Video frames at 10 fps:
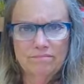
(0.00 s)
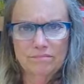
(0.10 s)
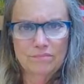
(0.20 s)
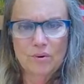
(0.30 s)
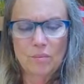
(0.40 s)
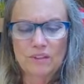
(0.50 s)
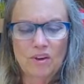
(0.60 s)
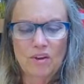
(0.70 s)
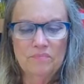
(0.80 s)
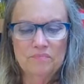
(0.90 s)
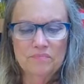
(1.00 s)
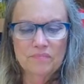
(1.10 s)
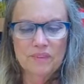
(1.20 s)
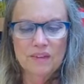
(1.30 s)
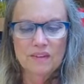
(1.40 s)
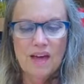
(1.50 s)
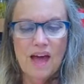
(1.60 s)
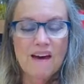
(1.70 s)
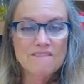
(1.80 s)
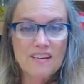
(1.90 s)
Probably not.
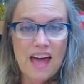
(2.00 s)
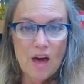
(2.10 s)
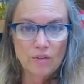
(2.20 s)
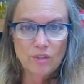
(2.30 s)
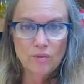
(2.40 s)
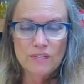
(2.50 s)
I value